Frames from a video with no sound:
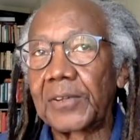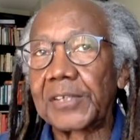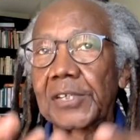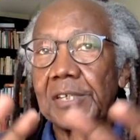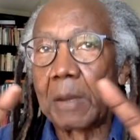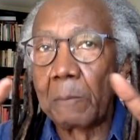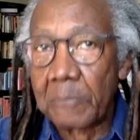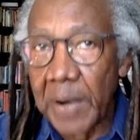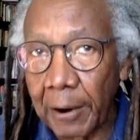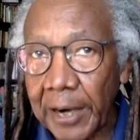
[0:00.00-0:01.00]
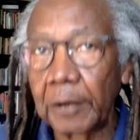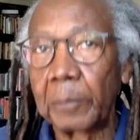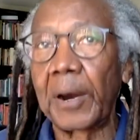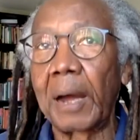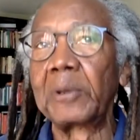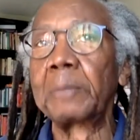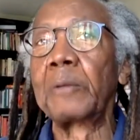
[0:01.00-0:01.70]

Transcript: this is an America problem,